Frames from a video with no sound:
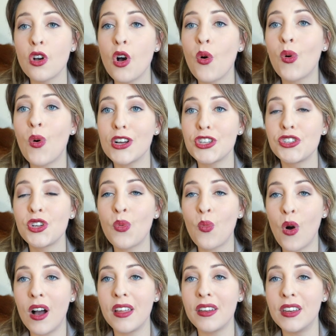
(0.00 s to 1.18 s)
So question
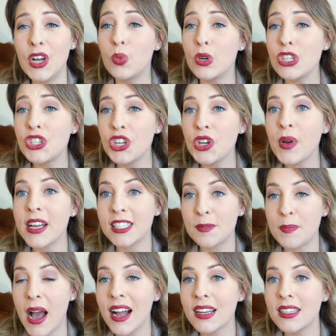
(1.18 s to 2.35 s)
one, would you
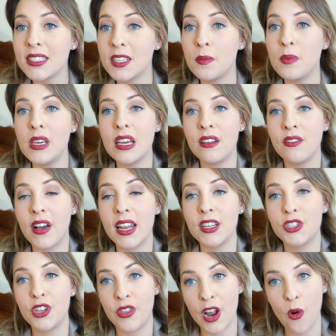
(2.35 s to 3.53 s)
expect to be
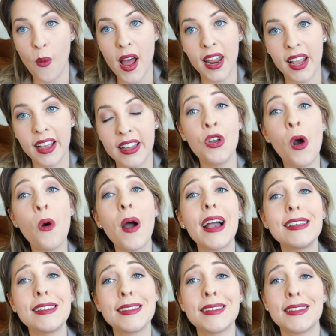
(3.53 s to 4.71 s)
invited to their wedding? No,
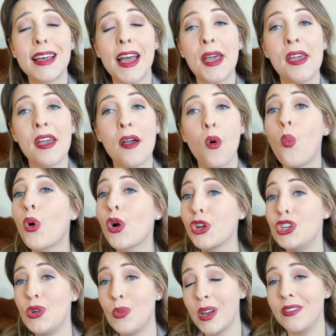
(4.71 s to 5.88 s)
I didn't say, were
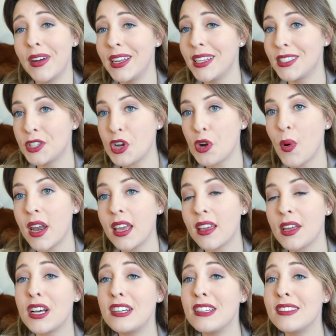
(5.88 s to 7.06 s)
you invited to their wedding?
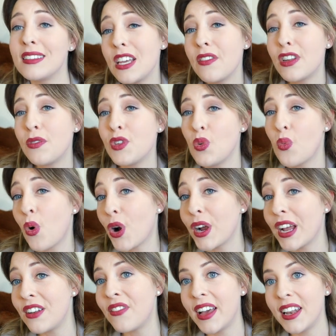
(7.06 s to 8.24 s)
Because even if you were
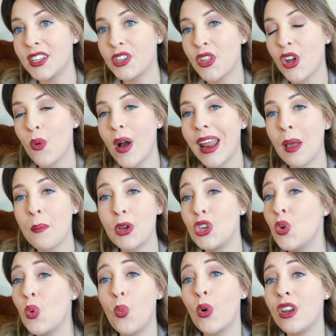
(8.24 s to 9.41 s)
invited to their wedding, but
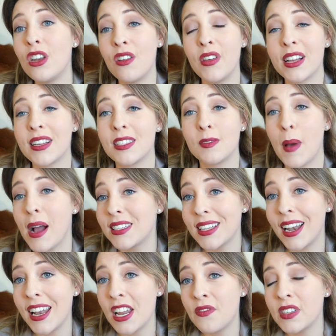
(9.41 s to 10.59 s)
you wouldn't have
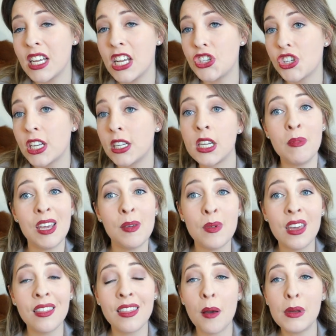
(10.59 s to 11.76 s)
expected an invitation,
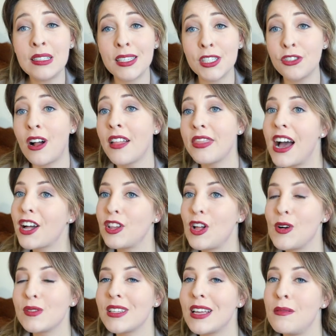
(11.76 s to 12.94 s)
maybe that means that you're not that
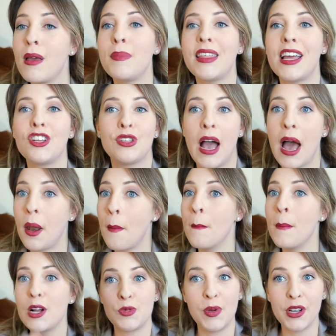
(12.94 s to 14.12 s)
close and maybe they just had a
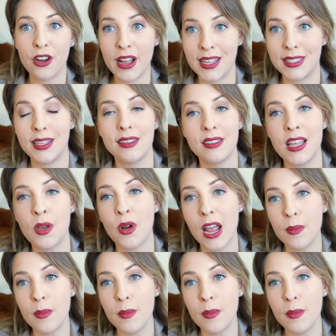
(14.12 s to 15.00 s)
much bigger guest list and they were